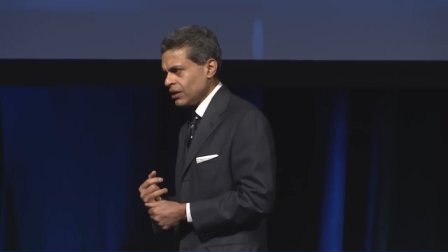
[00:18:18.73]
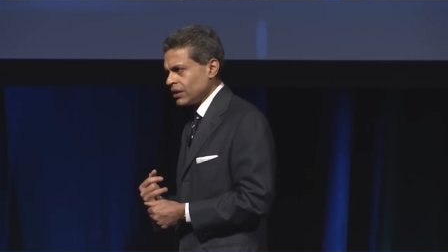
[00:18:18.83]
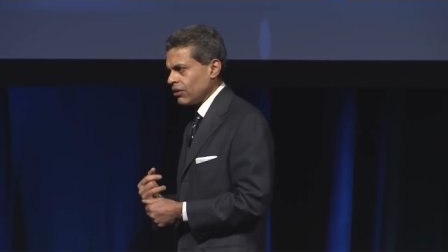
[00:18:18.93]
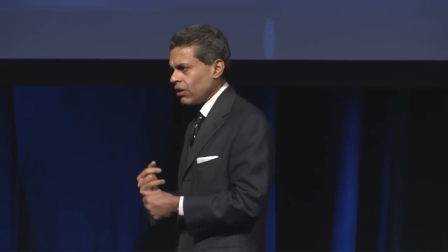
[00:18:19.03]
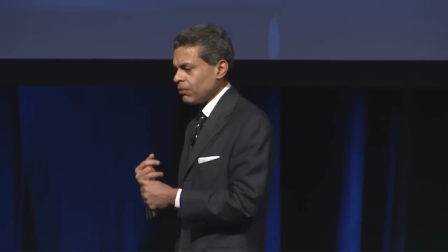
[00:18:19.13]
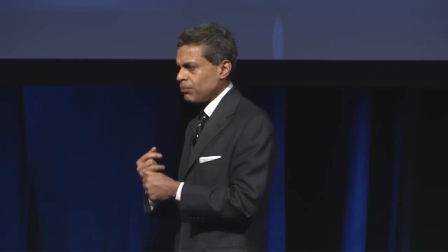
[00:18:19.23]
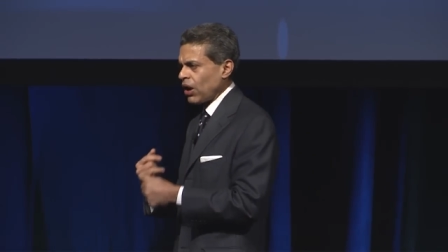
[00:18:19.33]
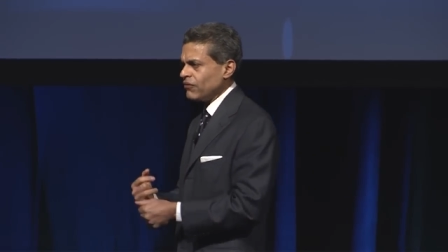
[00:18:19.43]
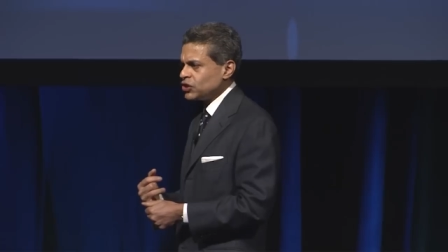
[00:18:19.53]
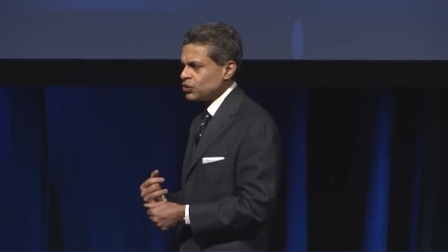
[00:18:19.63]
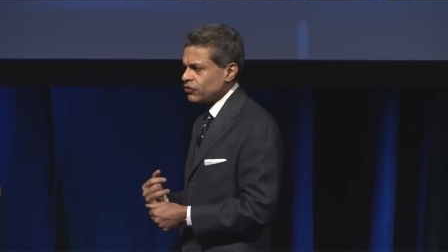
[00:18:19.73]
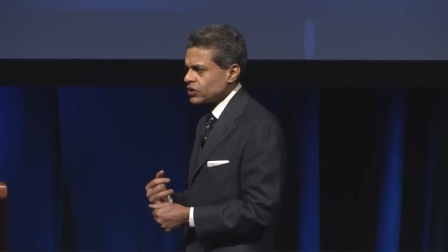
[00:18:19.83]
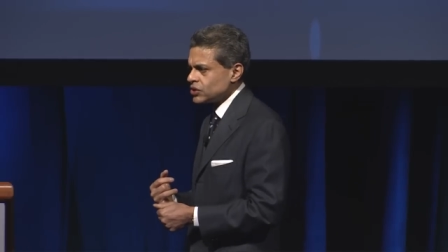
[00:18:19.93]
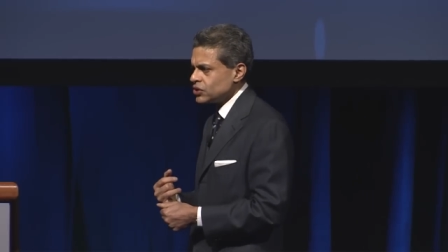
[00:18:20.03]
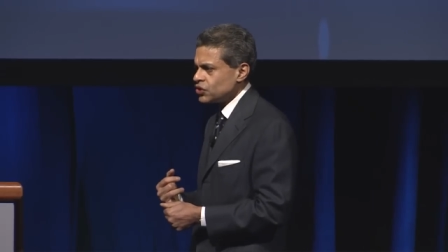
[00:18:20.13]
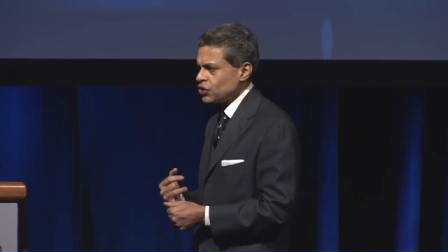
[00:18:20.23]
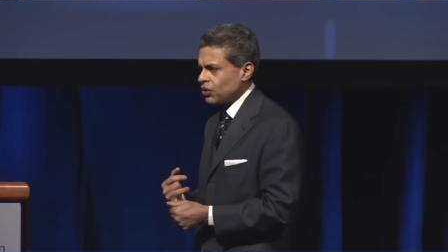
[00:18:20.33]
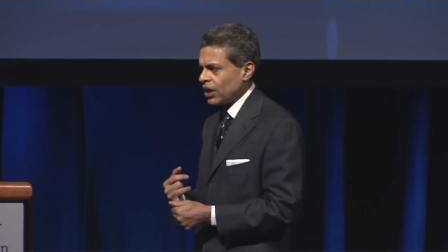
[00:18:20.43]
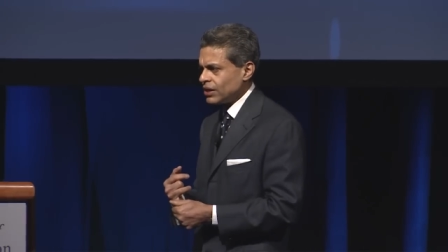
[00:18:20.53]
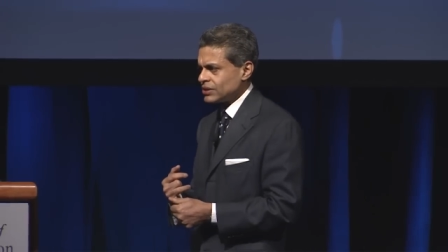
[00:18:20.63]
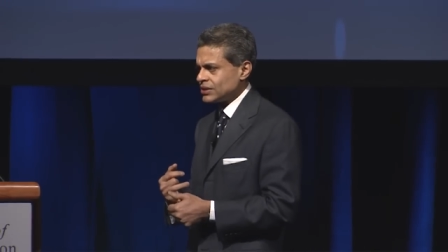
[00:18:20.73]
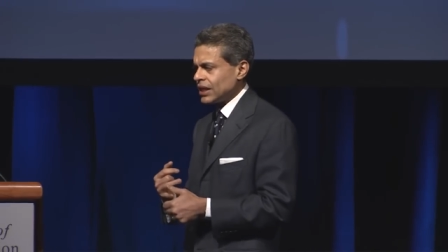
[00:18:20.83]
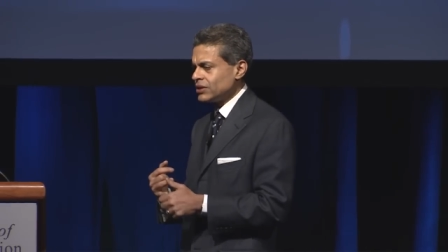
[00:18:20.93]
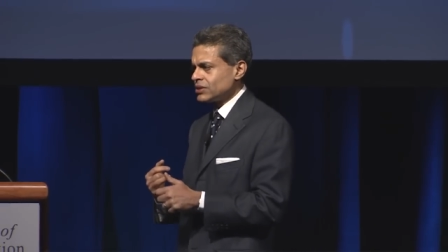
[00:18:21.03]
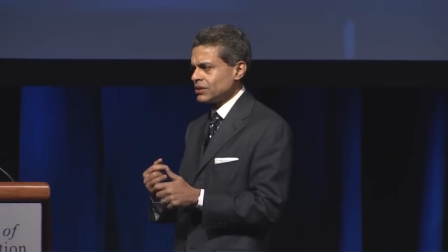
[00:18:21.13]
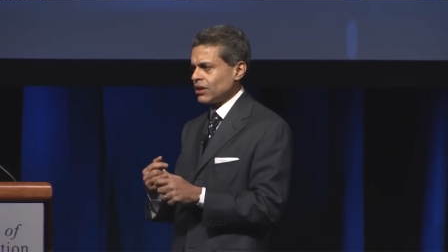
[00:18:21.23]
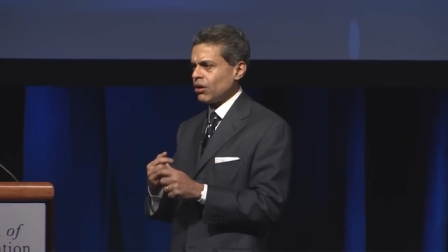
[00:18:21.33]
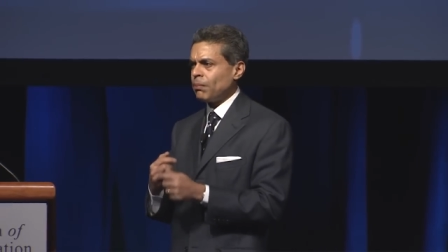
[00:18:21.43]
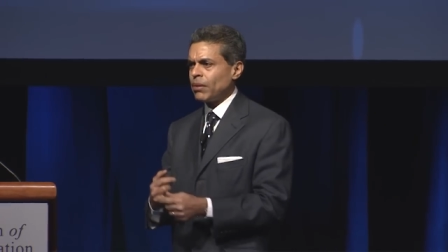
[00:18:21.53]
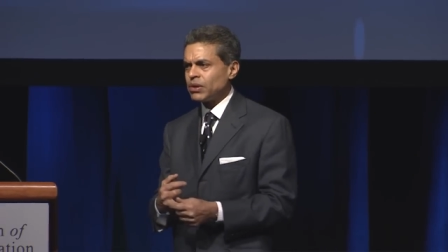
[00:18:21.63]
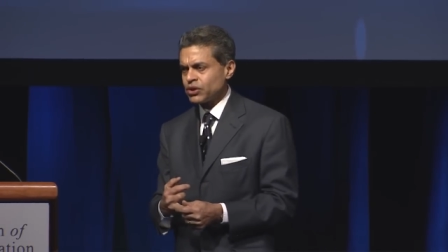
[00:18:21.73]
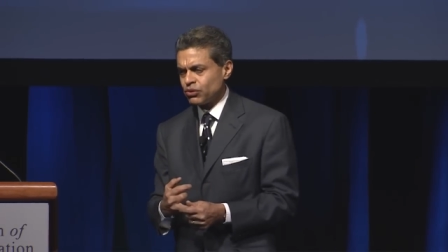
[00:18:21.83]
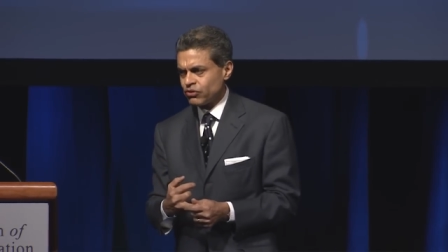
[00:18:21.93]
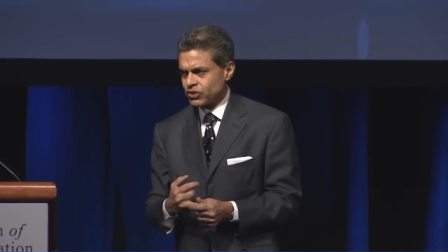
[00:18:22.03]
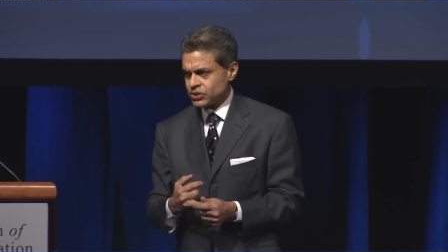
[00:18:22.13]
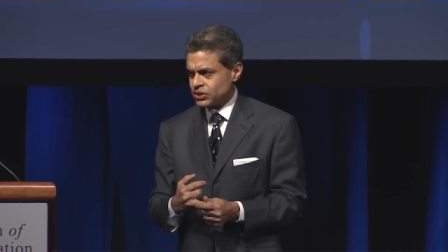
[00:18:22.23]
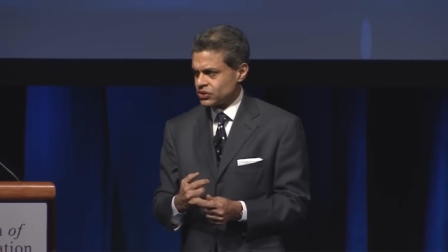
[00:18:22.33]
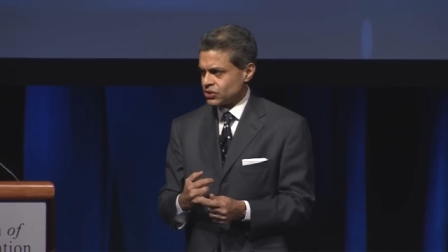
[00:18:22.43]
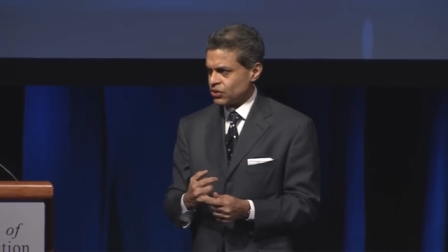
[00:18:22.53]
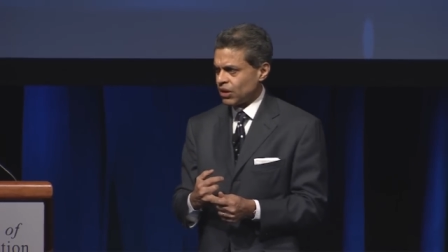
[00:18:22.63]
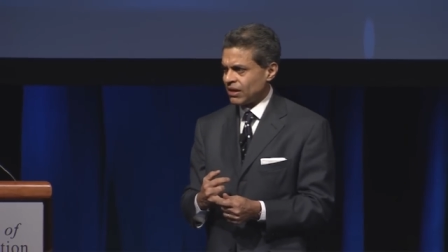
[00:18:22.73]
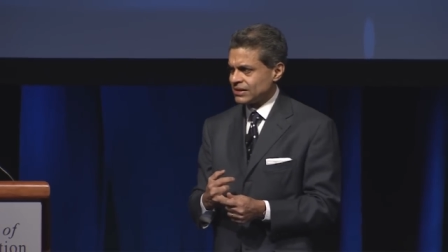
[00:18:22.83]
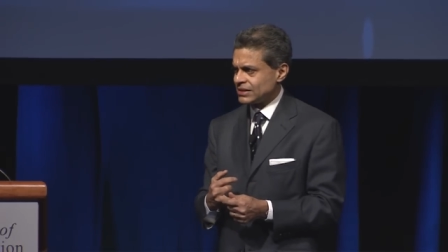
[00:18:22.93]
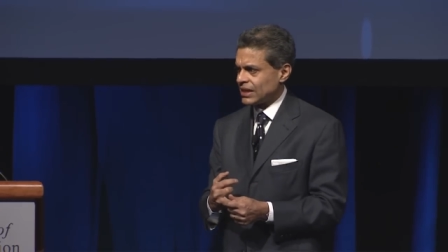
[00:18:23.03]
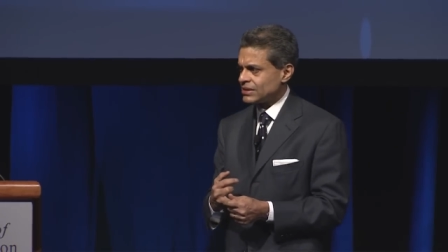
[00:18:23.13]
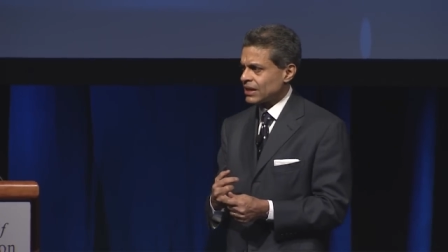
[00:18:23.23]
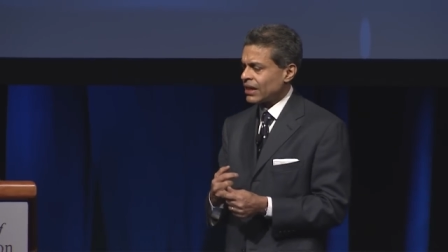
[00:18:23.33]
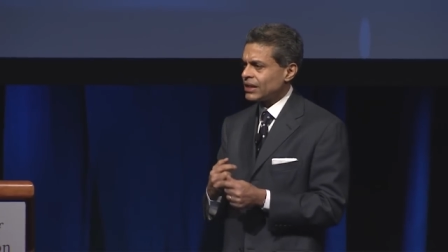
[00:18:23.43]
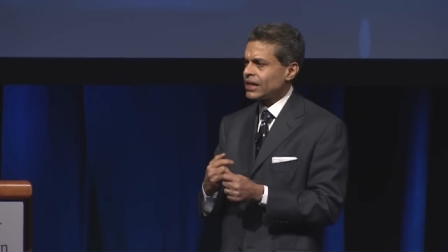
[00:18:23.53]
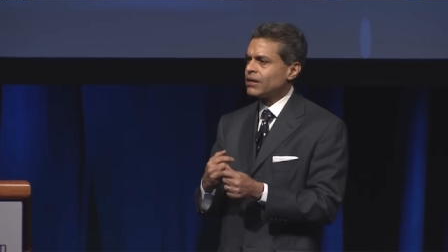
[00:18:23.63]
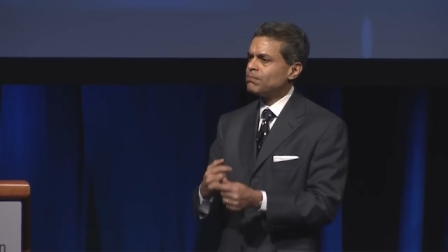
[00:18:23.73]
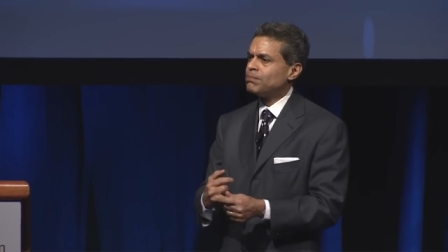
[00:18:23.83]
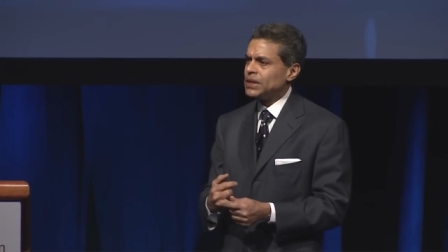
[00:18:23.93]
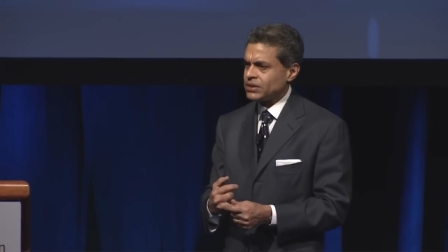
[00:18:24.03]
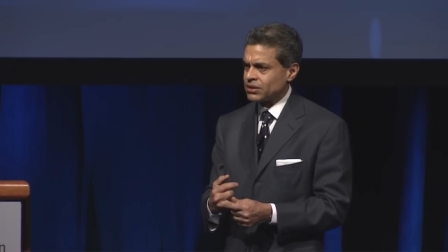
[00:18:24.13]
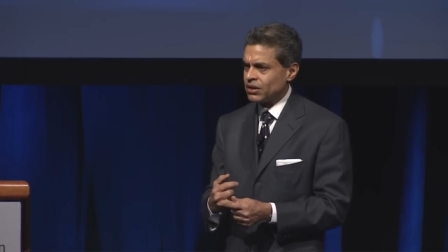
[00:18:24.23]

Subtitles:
There are private universities in the United States, there are public universities in the United States, and they compete.